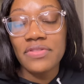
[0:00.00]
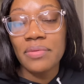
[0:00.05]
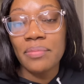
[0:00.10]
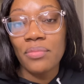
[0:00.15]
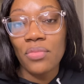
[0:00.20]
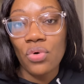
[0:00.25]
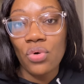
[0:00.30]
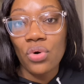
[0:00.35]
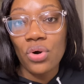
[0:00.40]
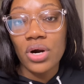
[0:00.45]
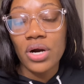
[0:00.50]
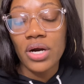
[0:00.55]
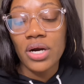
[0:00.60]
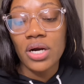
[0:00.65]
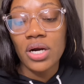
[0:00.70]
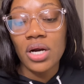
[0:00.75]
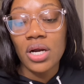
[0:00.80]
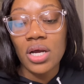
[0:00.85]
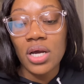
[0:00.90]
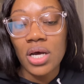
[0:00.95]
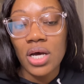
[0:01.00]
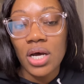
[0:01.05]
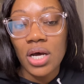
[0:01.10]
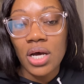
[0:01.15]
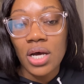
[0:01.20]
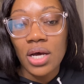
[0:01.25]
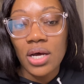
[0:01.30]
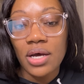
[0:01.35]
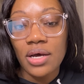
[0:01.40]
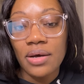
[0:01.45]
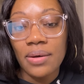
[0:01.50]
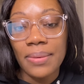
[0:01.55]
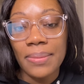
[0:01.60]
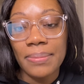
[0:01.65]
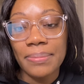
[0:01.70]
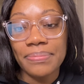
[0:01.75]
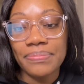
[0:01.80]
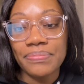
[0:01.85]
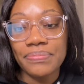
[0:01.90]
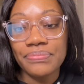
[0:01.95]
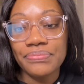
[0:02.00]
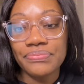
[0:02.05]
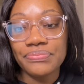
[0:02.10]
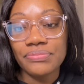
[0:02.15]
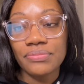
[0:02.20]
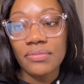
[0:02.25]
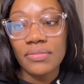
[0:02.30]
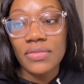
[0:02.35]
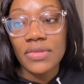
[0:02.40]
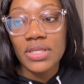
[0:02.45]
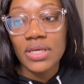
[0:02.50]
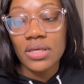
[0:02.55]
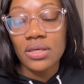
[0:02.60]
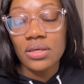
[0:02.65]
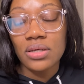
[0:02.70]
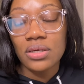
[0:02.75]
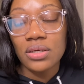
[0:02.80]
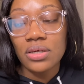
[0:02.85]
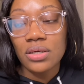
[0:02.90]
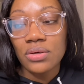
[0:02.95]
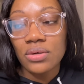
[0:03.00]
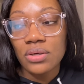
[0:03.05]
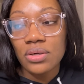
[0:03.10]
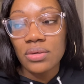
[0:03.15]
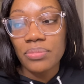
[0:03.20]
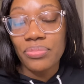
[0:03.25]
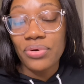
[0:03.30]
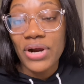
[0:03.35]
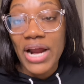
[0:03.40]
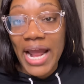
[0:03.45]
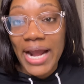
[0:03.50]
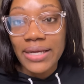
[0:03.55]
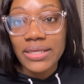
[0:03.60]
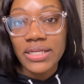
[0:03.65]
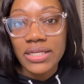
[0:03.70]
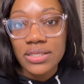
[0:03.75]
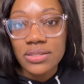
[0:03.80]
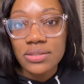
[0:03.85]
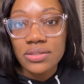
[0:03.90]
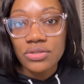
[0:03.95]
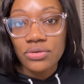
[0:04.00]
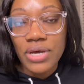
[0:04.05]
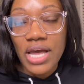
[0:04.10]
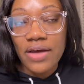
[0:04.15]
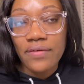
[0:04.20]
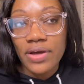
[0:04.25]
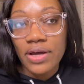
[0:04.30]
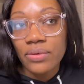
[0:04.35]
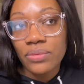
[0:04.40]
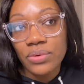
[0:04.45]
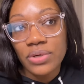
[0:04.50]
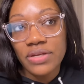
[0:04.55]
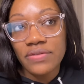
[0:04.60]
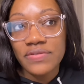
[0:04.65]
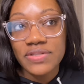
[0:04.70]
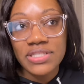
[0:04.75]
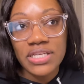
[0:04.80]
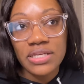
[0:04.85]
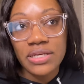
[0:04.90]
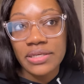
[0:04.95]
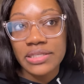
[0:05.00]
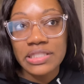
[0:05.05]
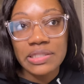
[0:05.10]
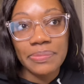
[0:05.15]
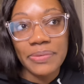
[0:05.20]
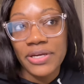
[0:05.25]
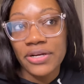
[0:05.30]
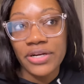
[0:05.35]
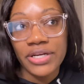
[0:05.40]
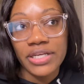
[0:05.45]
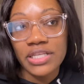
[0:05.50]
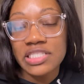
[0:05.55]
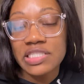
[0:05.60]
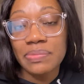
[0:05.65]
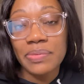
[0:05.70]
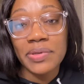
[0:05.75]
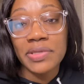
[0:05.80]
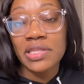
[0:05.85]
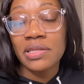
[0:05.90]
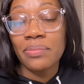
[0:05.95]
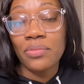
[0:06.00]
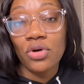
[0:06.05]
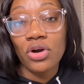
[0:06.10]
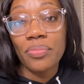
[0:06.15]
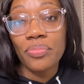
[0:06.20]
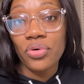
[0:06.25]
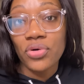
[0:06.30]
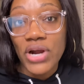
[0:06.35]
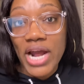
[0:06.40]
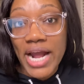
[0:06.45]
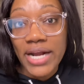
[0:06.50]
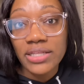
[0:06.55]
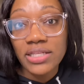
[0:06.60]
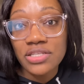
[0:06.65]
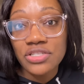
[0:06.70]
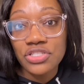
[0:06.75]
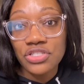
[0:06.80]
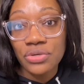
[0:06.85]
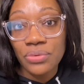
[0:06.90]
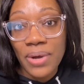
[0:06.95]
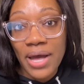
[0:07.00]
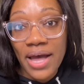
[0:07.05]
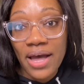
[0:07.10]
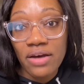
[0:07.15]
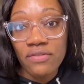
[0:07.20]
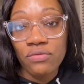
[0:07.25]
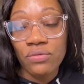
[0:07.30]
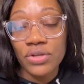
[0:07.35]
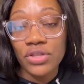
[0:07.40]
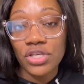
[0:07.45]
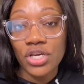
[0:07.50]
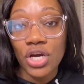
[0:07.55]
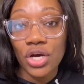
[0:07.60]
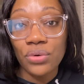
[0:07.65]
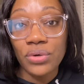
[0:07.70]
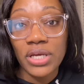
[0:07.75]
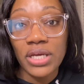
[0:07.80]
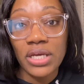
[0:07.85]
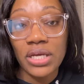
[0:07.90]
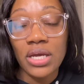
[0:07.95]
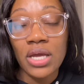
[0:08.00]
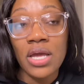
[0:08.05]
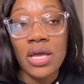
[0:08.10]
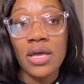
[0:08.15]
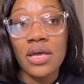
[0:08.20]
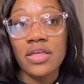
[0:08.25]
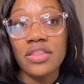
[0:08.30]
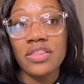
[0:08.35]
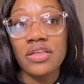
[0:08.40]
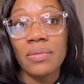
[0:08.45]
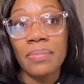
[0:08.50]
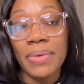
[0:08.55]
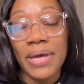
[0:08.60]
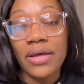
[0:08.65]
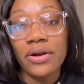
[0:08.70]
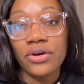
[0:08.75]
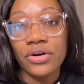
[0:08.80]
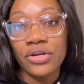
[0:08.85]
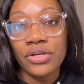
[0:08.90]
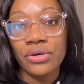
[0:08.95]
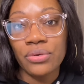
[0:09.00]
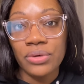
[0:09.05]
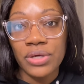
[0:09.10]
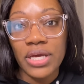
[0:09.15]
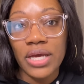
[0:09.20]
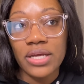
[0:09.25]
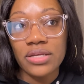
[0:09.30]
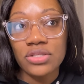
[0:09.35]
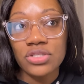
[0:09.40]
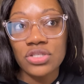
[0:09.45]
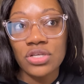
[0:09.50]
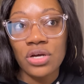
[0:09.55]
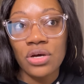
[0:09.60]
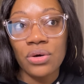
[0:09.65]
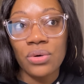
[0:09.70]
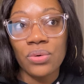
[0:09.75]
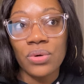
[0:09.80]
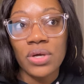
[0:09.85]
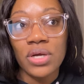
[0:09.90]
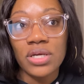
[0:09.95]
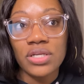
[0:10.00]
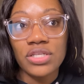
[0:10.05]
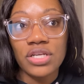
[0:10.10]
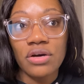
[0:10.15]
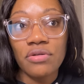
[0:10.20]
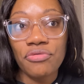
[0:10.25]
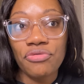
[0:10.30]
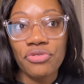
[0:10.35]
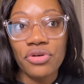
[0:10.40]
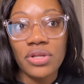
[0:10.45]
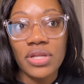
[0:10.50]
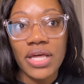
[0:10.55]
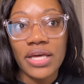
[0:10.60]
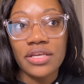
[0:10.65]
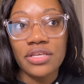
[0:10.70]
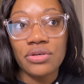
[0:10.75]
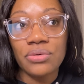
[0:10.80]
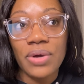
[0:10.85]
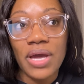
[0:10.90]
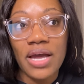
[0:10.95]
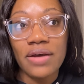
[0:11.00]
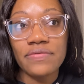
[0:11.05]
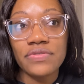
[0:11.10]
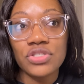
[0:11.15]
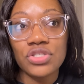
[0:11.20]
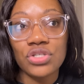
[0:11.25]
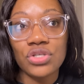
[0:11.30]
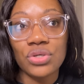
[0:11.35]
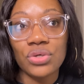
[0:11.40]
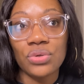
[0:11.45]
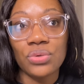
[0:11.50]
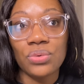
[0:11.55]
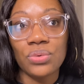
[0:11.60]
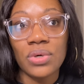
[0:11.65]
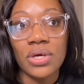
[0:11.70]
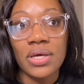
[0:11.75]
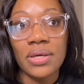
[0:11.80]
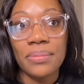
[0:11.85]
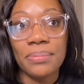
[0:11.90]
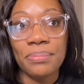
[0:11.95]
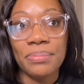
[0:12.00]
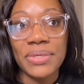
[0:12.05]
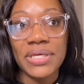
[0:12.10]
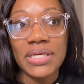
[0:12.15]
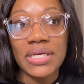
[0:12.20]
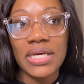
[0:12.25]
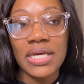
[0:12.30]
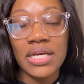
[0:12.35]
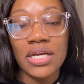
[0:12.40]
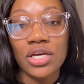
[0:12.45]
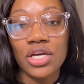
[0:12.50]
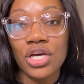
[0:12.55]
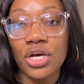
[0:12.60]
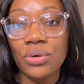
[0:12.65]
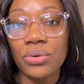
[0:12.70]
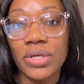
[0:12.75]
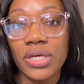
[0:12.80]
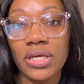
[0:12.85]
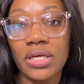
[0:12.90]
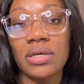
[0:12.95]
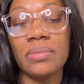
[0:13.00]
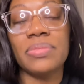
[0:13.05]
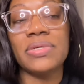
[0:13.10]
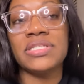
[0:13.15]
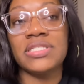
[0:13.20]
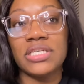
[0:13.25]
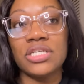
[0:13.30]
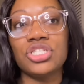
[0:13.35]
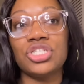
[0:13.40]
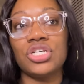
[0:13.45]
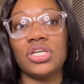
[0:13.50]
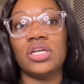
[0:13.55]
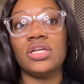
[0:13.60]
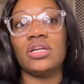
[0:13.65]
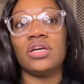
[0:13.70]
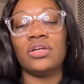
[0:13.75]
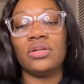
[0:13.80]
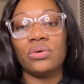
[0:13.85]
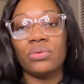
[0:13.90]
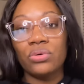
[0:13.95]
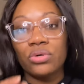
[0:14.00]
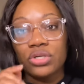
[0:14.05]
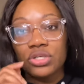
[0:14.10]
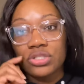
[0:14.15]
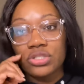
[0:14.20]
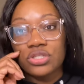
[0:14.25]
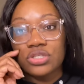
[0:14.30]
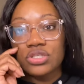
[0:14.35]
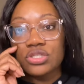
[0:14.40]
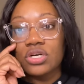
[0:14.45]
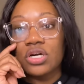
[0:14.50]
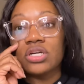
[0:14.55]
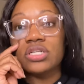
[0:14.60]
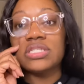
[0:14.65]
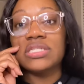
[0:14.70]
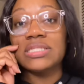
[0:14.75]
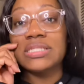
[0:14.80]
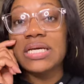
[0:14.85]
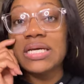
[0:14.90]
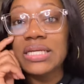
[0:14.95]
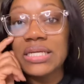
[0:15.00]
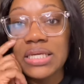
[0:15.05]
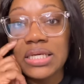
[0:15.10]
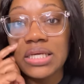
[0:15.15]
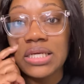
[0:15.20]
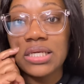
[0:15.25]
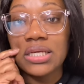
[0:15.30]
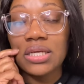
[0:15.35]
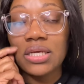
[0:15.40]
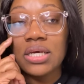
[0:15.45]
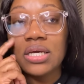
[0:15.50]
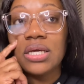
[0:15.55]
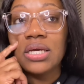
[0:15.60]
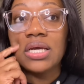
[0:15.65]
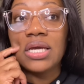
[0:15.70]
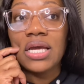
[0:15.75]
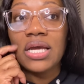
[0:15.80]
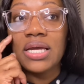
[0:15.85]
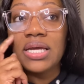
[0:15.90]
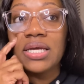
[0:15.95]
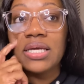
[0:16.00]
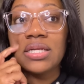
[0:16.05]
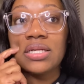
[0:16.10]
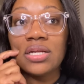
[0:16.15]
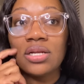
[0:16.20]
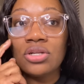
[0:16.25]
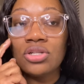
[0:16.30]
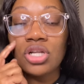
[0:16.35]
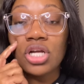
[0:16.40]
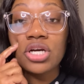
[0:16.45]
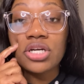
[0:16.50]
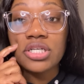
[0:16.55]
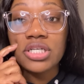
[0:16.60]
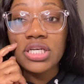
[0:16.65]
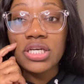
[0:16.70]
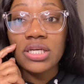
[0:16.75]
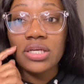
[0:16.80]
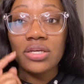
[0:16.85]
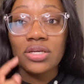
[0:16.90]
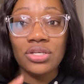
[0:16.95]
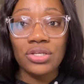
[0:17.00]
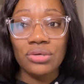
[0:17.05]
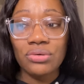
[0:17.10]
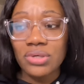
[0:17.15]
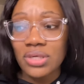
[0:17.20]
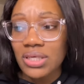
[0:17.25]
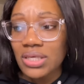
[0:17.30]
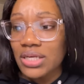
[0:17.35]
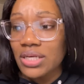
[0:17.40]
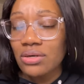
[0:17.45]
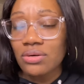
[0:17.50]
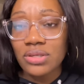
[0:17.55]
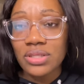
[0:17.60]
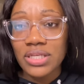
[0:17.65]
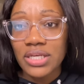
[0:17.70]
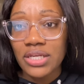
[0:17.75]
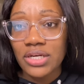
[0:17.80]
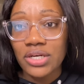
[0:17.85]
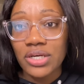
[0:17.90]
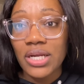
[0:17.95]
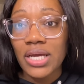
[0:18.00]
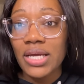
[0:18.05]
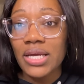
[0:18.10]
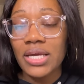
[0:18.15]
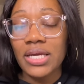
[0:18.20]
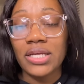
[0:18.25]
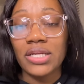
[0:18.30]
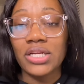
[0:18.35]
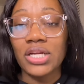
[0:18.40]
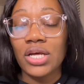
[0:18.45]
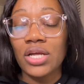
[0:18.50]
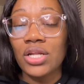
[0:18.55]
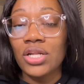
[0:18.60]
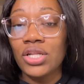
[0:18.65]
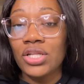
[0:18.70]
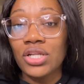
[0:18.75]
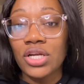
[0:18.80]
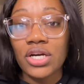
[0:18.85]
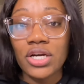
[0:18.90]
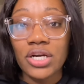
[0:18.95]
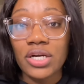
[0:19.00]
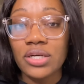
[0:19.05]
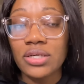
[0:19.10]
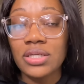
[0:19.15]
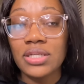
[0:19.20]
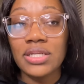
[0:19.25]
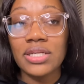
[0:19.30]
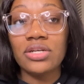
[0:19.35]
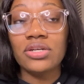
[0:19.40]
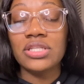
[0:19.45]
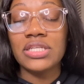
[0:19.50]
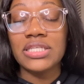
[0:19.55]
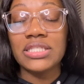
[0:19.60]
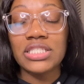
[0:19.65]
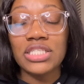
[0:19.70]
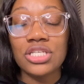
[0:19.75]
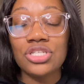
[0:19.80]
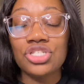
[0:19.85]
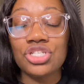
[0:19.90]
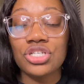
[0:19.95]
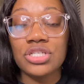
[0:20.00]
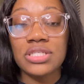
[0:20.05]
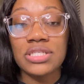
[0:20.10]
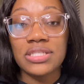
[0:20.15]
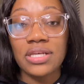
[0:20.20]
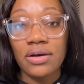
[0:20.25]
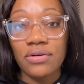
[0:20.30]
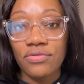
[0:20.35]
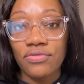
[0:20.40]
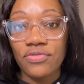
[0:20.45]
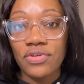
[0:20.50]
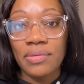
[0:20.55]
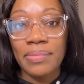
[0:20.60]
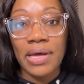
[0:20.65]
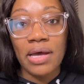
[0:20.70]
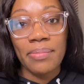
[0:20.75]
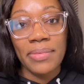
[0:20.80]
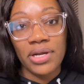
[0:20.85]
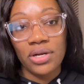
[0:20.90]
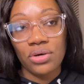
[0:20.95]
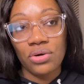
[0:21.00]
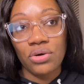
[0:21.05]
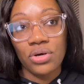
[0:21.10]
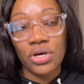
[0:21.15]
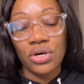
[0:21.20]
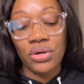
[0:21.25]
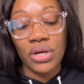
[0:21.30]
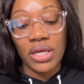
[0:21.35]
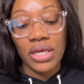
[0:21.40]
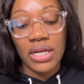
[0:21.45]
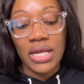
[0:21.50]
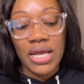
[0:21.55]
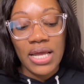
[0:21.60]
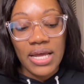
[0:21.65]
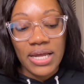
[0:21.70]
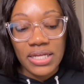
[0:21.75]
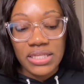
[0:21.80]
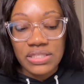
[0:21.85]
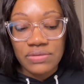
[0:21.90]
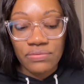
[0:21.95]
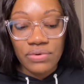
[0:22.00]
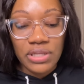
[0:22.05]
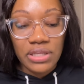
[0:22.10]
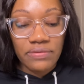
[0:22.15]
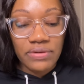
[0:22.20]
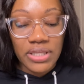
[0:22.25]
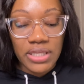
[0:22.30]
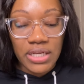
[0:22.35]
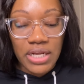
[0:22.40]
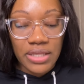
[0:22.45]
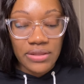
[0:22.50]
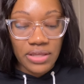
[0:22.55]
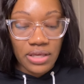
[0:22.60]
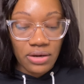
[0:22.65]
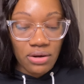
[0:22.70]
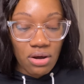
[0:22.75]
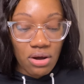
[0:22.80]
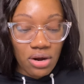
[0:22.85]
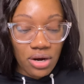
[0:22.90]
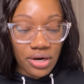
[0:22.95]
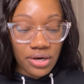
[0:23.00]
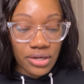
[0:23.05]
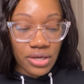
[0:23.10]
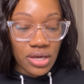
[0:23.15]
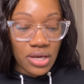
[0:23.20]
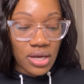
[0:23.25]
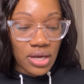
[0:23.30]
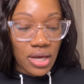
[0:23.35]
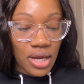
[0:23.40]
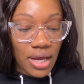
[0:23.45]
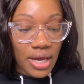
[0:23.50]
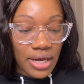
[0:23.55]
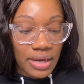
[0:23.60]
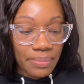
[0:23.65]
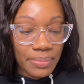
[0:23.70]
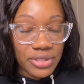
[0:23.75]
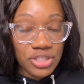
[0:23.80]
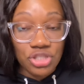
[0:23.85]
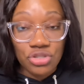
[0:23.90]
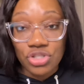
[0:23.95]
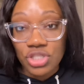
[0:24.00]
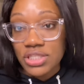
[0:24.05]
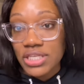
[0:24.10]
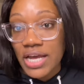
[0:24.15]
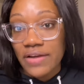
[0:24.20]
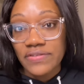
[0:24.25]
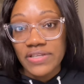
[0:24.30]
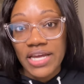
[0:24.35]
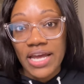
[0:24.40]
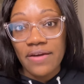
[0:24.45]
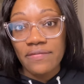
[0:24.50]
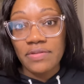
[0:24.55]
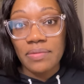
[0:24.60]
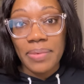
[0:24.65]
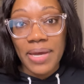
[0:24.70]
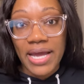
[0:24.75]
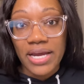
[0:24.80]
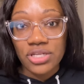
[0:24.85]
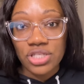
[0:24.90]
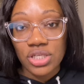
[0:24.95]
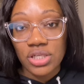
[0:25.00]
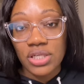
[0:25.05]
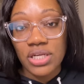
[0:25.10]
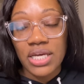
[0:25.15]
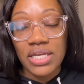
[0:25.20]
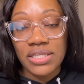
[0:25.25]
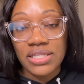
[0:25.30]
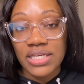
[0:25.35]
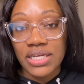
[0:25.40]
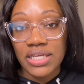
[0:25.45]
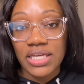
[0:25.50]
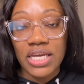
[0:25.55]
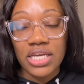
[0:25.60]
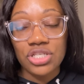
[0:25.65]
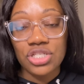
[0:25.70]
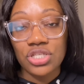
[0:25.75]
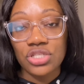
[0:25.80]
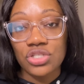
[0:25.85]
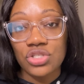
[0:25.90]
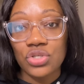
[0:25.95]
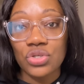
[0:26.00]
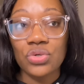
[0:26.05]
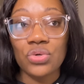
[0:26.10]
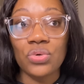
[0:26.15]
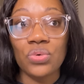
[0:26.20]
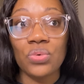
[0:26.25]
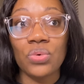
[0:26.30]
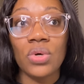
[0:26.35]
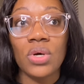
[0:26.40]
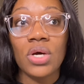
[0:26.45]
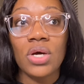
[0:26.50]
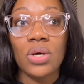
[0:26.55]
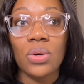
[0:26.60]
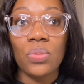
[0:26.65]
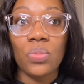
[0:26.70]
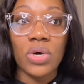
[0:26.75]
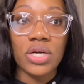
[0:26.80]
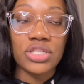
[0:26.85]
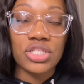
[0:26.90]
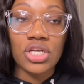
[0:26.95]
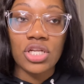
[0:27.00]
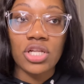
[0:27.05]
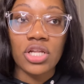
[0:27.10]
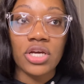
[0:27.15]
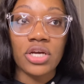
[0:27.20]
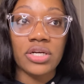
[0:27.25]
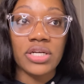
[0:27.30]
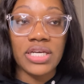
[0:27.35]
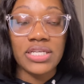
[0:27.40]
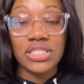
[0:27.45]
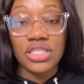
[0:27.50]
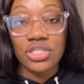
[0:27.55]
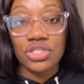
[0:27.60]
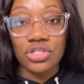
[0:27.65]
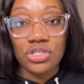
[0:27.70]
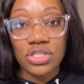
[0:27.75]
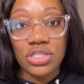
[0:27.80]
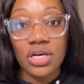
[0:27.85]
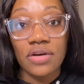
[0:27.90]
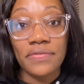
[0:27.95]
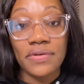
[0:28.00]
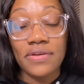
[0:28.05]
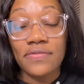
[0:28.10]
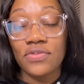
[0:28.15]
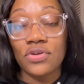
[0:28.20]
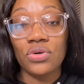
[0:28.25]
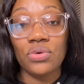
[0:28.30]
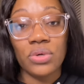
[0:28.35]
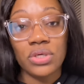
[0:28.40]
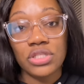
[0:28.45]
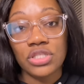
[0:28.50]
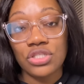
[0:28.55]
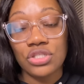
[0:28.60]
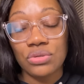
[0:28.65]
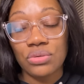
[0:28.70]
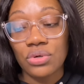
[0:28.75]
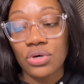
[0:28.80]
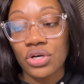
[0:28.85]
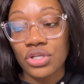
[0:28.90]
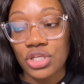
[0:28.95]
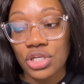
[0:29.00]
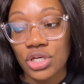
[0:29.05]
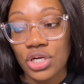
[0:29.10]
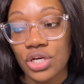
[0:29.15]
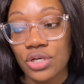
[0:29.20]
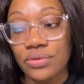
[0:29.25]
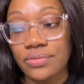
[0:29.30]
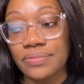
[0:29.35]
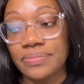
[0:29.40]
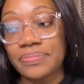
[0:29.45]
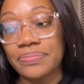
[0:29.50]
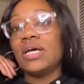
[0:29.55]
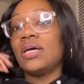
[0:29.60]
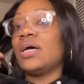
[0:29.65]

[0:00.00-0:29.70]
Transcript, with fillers: the more um, practice you have. I won't even say experience, but the more practice you have with coding, the better you'll get. So don't feel like you have to be in a coding position in order to start studying and learning, you can get on the internet and learn, literally teach yourself about medical coding. It's really, really not that hard. Um, but you just have to have the passion and dedication to want to learn and teach yourself if you're going to do it on your own.